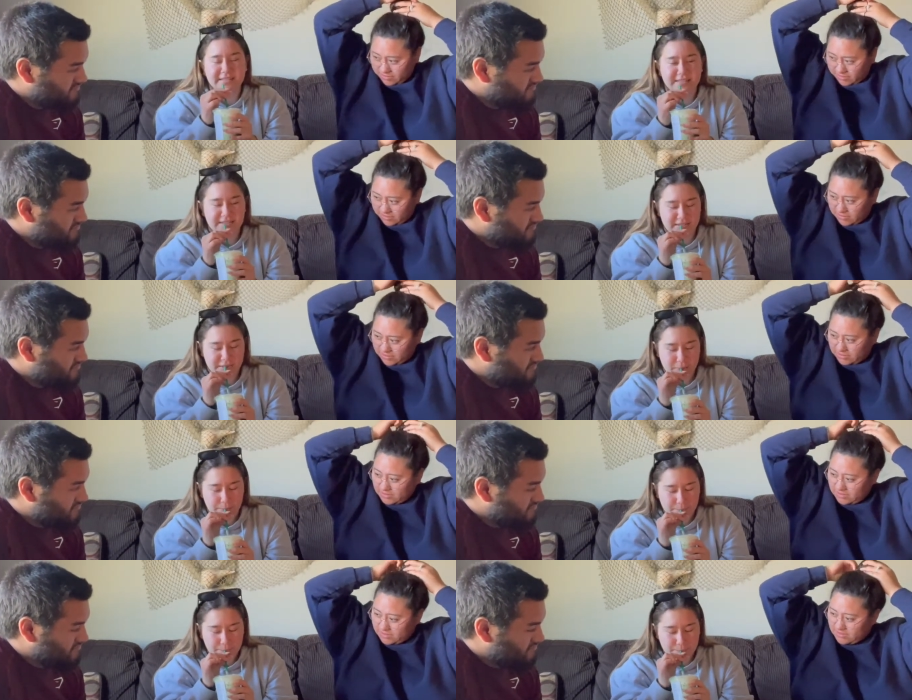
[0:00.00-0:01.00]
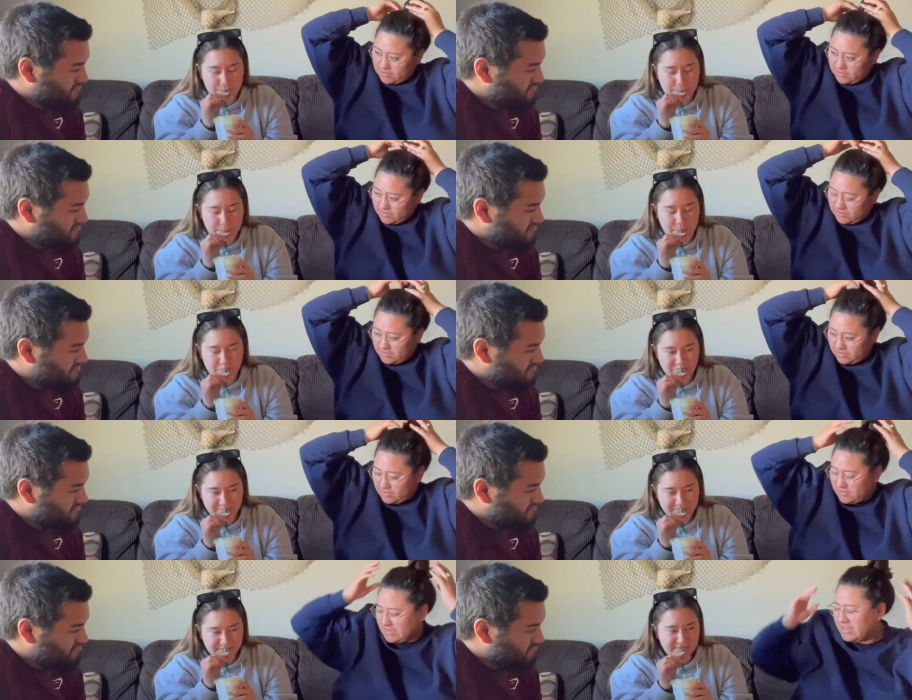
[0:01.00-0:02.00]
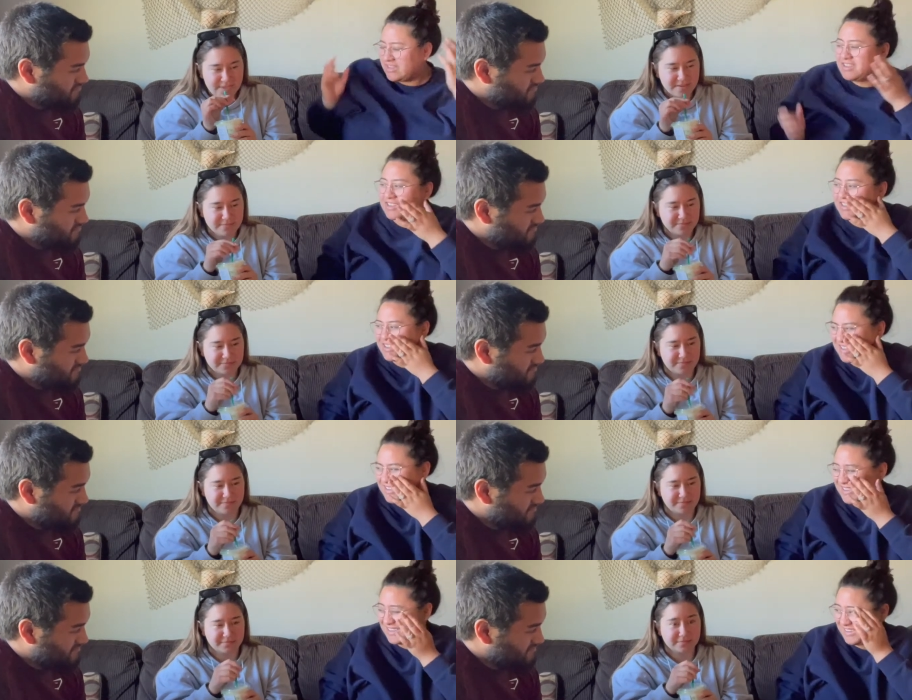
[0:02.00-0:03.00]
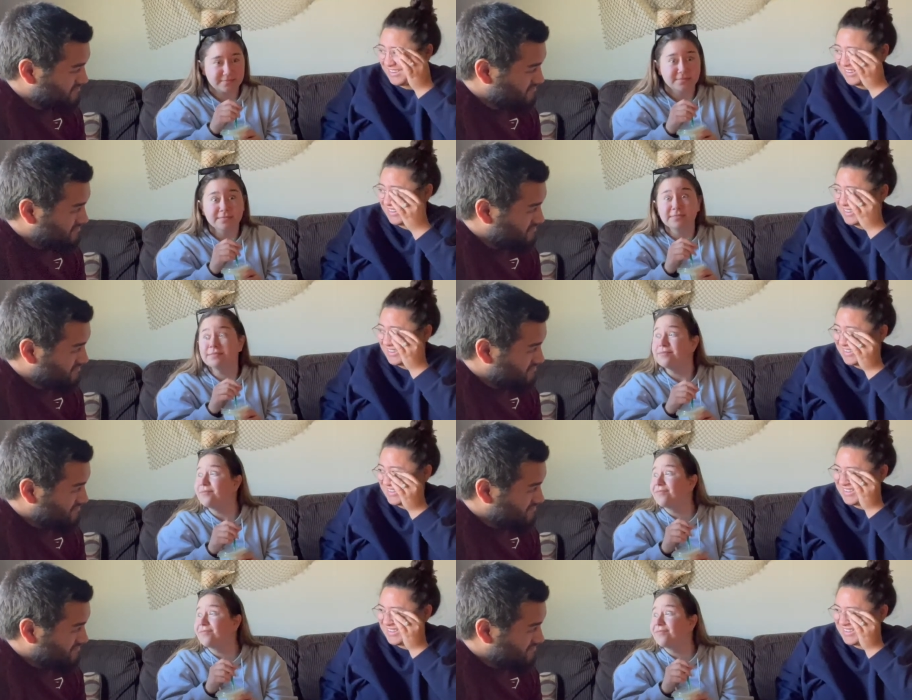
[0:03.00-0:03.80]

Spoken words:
(silence)